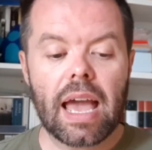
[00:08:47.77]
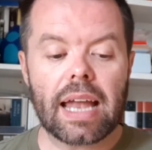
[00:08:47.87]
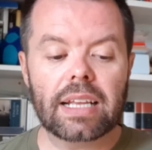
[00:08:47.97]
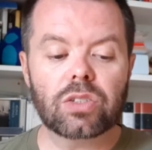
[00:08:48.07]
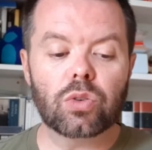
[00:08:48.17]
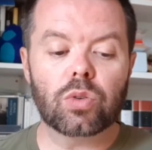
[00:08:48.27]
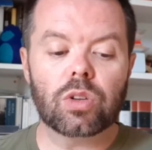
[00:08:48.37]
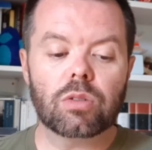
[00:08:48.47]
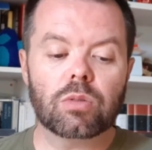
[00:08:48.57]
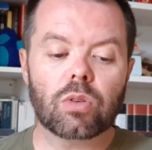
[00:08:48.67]
and it's
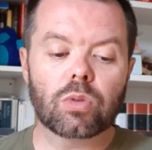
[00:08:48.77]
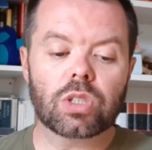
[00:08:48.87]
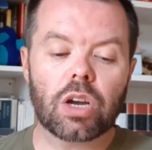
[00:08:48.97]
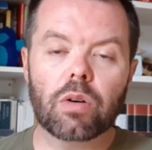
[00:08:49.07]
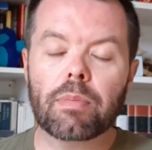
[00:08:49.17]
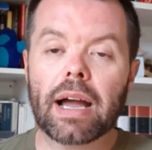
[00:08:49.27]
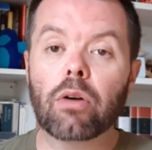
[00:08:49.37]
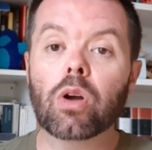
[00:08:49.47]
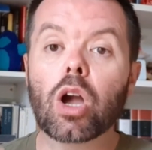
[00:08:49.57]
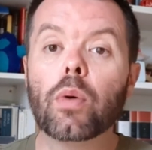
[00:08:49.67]
also
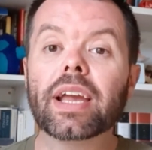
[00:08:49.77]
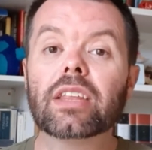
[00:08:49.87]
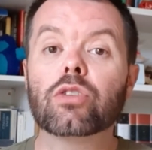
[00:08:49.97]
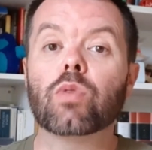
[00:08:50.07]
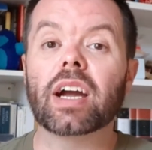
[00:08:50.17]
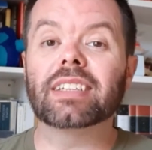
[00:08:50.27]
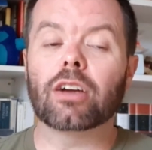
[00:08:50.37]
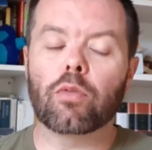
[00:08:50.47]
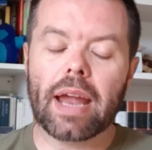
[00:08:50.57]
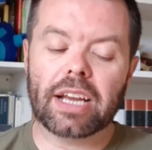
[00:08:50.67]
about going in the right
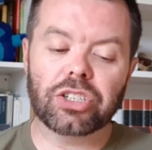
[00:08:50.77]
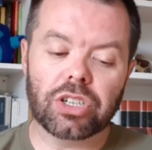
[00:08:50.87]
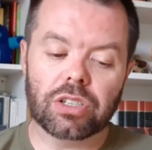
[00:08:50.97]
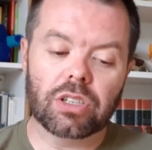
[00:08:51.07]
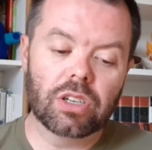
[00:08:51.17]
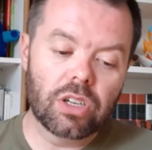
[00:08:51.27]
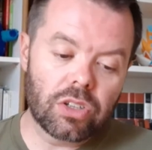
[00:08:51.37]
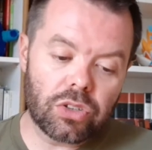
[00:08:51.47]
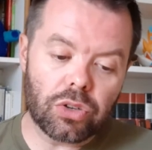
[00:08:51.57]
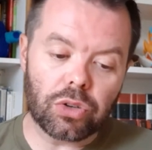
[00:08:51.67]
direction
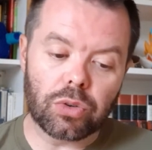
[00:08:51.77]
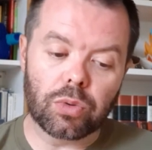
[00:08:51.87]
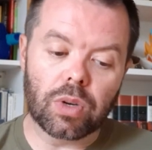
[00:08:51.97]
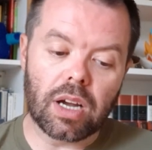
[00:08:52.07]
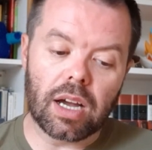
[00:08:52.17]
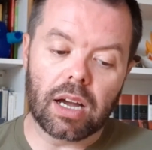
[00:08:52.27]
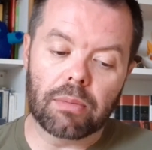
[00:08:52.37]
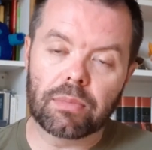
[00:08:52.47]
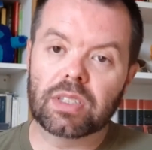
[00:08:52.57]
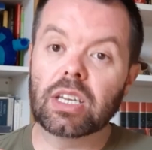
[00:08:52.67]
to
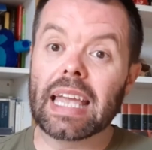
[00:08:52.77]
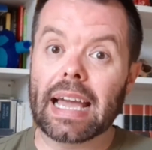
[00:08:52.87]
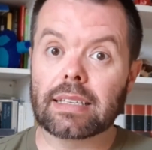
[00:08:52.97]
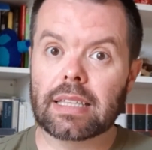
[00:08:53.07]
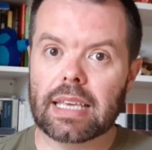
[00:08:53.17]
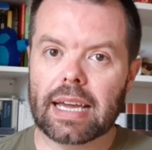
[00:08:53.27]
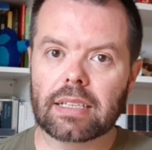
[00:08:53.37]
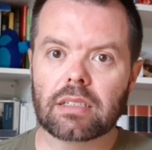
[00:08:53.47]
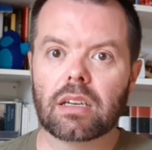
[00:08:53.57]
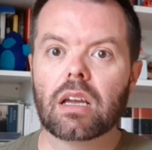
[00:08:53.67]
get to the end.
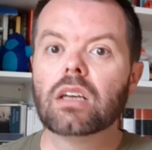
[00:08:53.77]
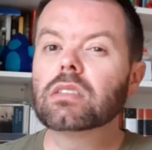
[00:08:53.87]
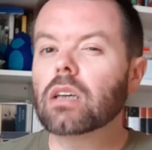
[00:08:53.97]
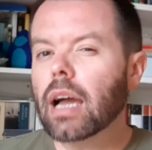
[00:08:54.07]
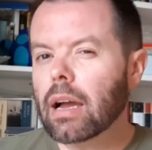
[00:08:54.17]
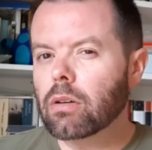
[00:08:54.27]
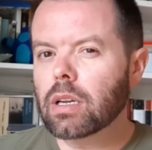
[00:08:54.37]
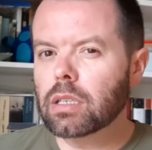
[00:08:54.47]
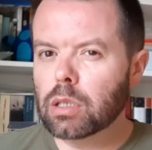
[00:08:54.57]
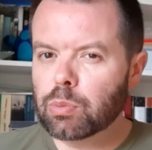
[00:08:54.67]
So how
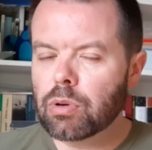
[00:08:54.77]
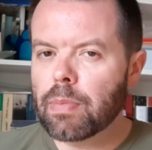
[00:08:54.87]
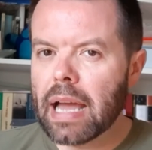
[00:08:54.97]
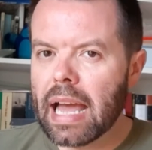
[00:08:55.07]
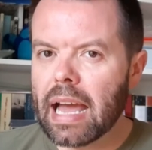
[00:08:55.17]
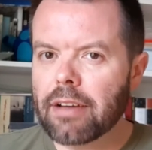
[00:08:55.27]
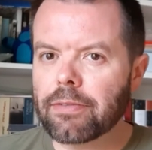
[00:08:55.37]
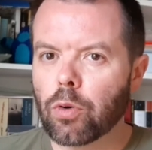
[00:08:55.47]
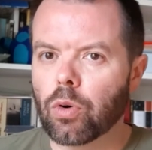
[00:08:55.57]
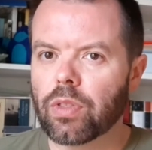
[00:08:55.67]
can you prepare
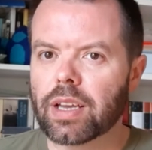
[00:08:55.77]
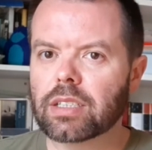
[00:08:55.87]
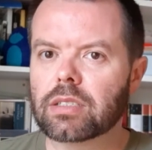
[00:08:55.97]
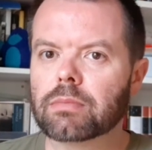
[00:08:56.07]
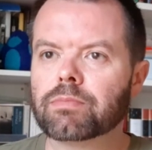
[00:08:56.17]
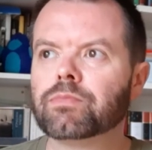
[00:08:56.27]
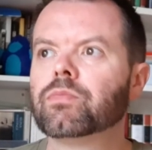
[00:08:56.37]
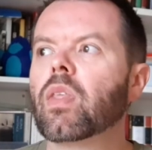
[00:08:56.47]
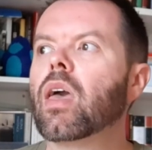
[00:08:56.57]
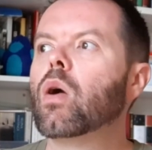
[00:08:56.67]
for this?
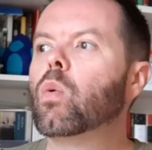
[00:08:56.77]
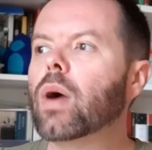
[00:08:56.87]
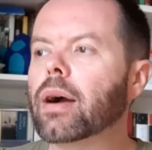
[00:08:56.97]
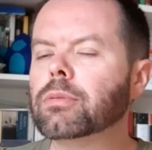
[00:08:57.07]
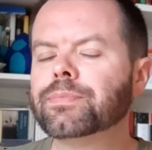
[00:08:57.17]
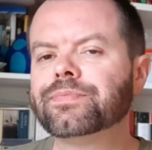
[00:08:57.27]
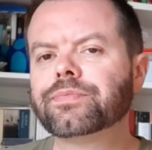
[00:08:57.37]
Well,